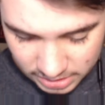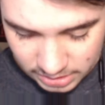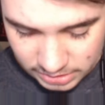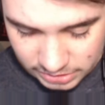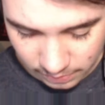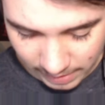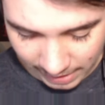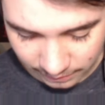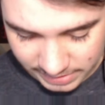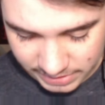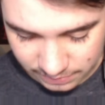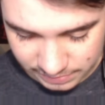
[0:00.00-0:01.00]
So how do I
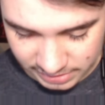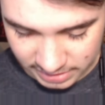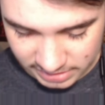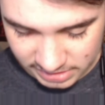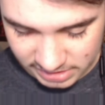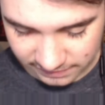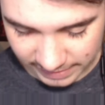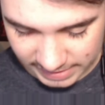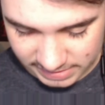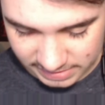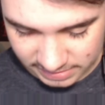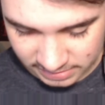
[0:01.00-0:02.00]
use this?
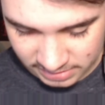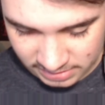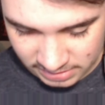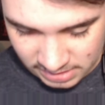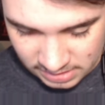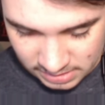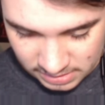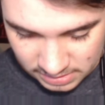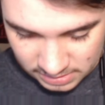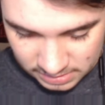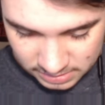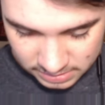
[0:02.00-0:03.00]
Devices.
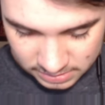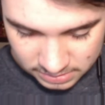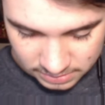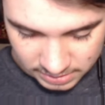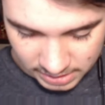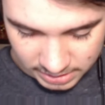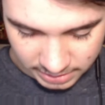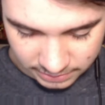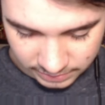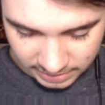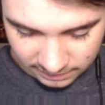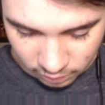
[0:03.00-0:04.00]
Okay, I
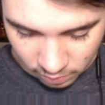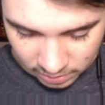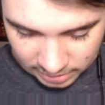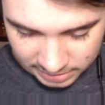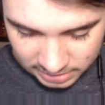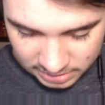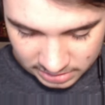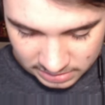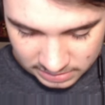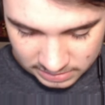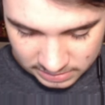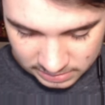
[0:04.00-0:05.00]
only have one.
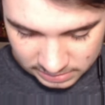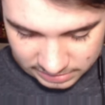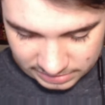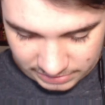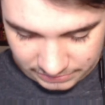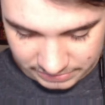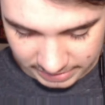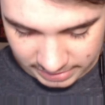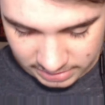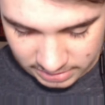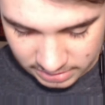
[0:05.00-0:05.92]
Let's use it.